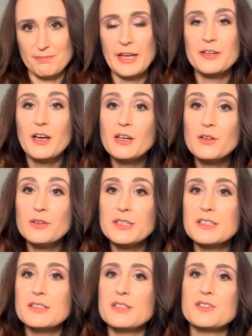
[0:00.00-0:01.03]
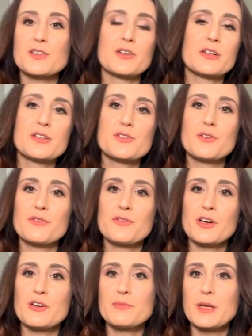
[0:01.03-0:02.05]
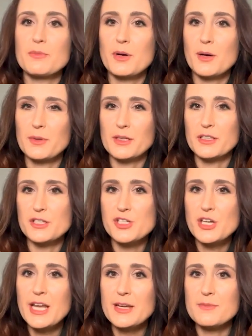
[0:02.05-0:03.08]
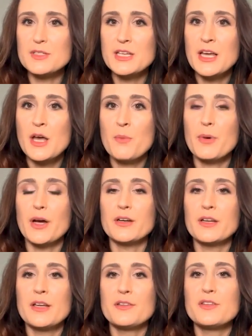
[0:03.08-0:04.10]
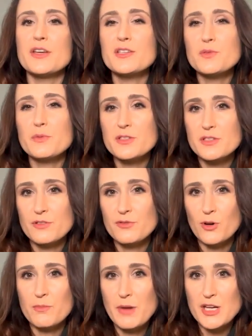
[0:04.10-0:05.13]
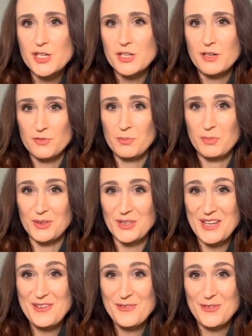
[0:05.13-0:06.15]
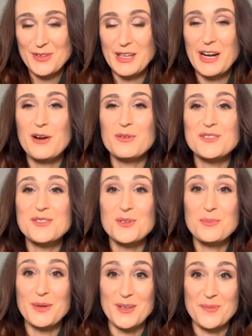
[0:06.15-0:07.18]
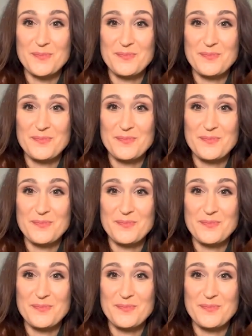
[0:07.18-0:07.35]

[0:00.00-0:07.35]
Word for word: And not only did this turn into a fear of being publicly shamed, but this was the formation of the belief that I was stupid.